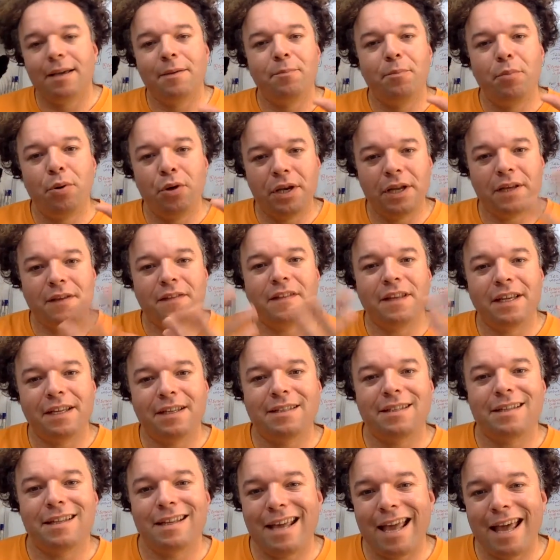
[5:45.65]
putting things
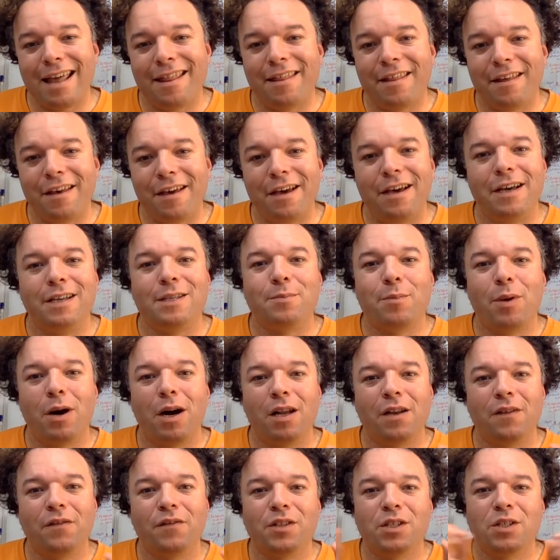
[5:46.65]
together as
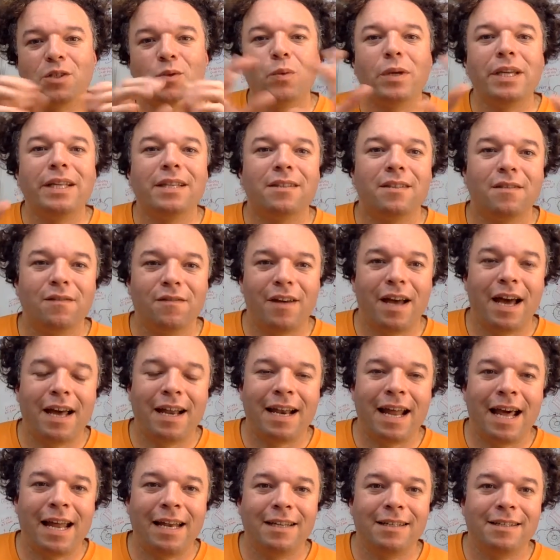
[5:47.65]
part of a suite of
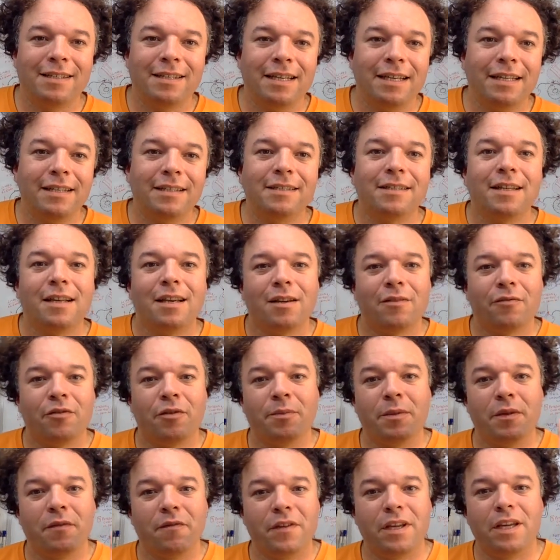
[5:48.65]
analysis from
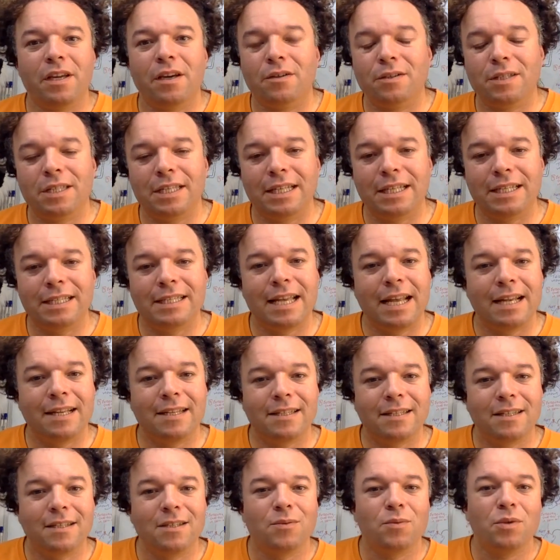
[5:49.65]
the VOC
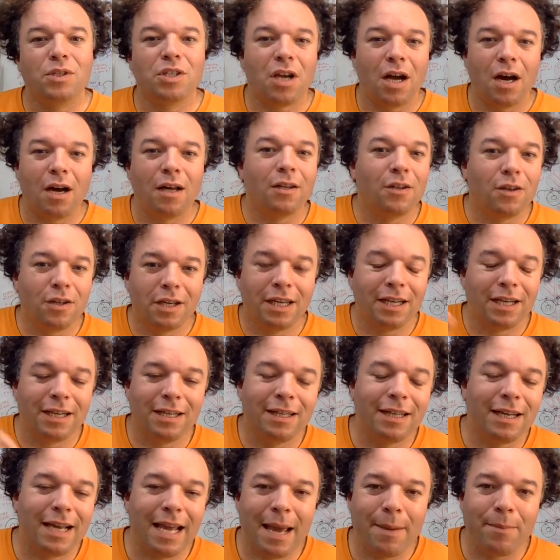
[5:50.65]
sensors, which are looking at
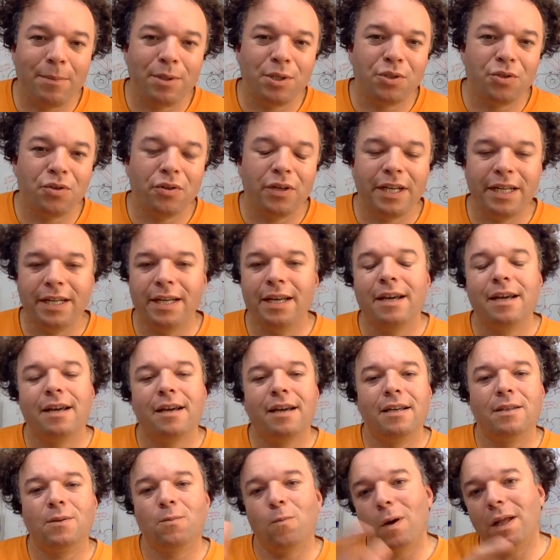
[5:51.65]
the chemistry
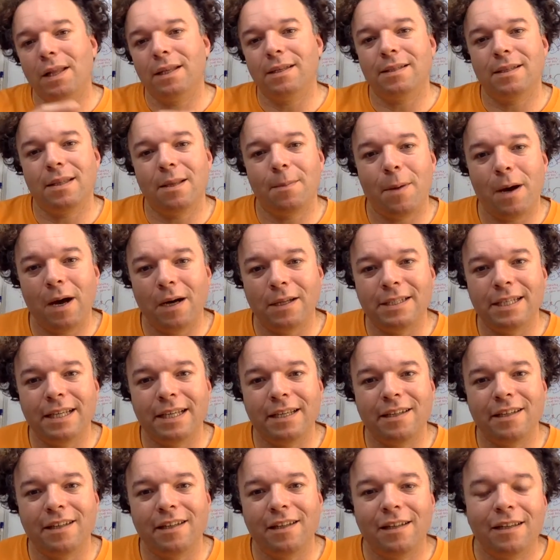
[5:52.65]
as well as the
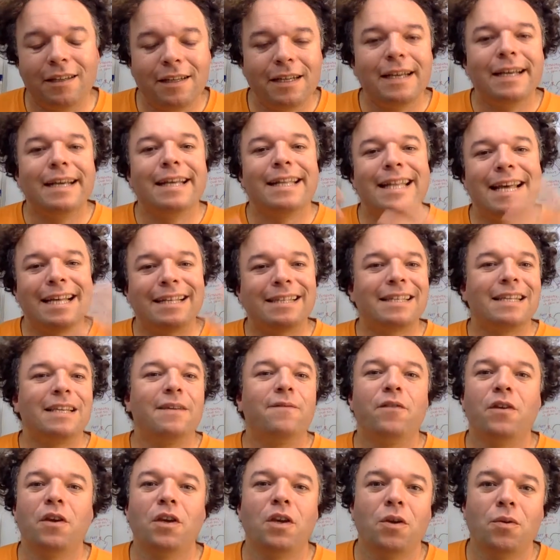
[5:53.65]
particulate, that's
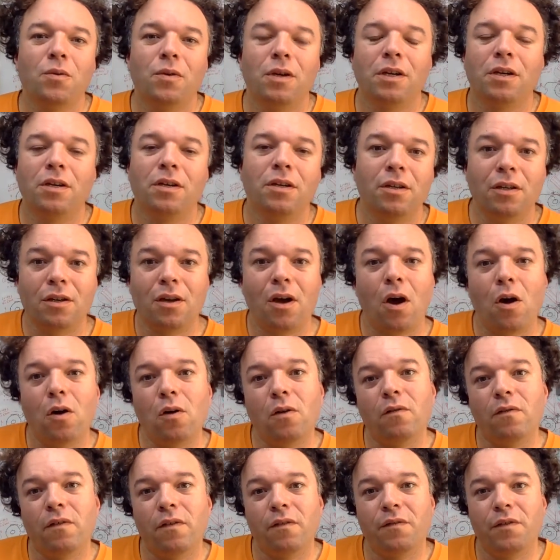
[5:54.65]
giving you a good
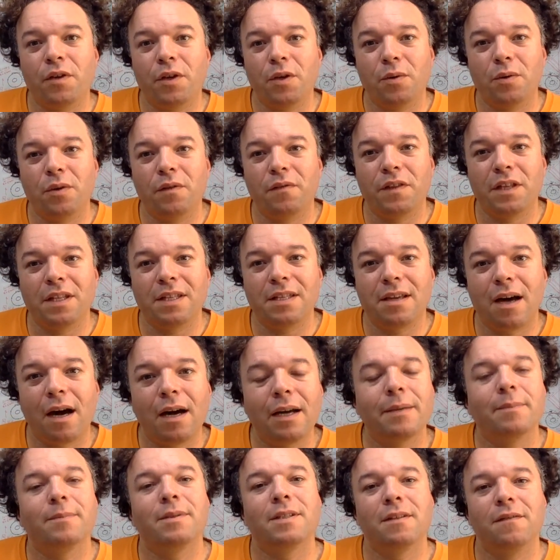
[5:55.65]
overview of the
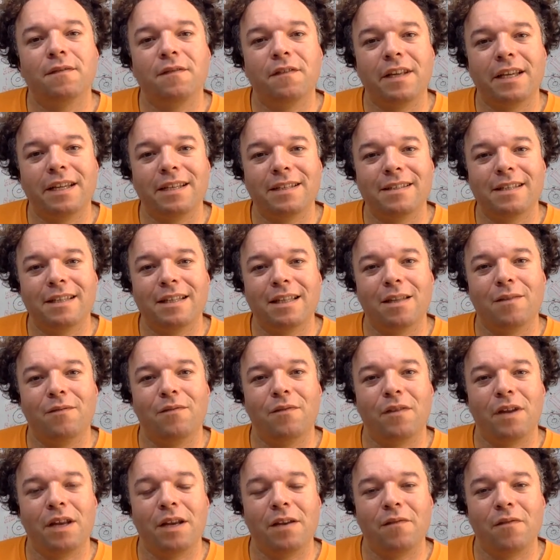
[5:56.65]
types of things in the
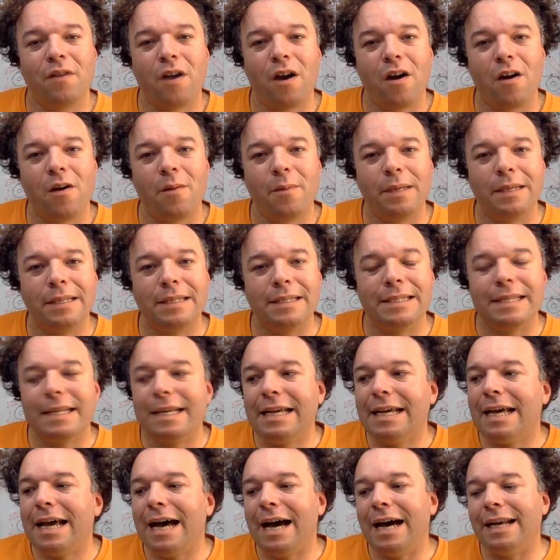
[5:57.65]
environment.
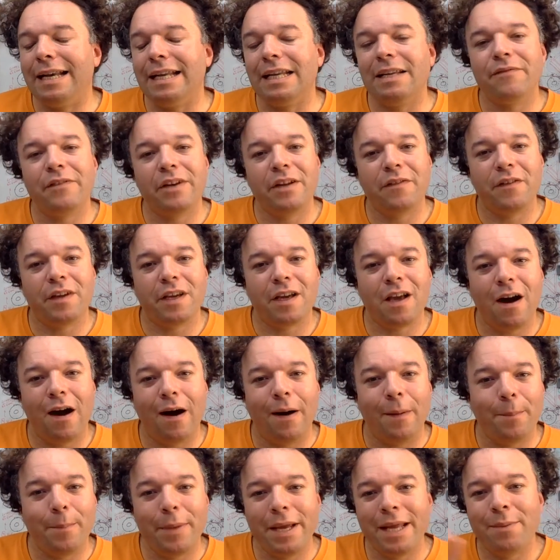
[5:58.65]
And even if it
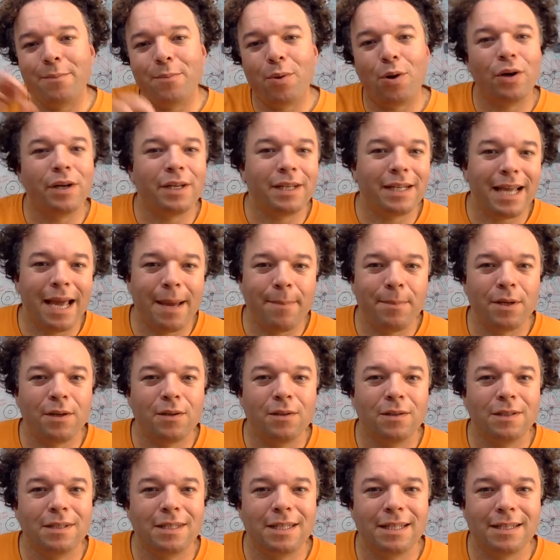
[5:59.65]
can't pinpoint
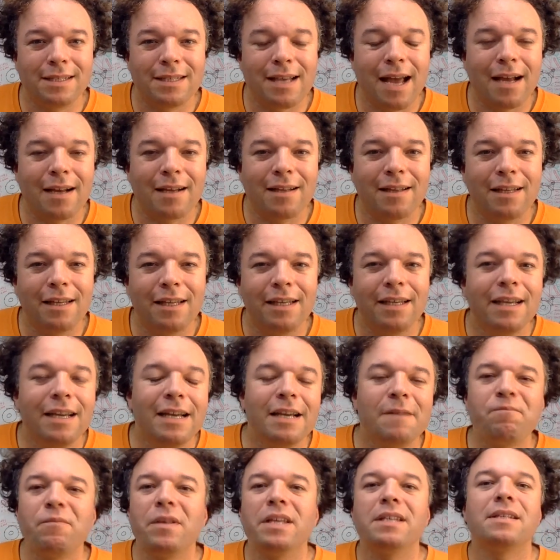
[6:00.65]
chemicals exactly,
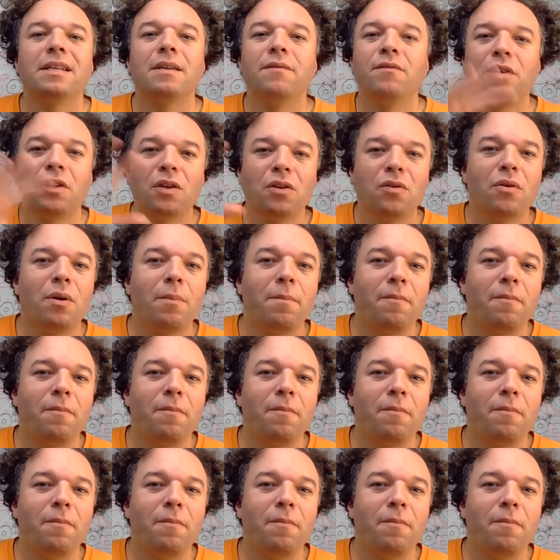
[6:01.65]
it's giving you a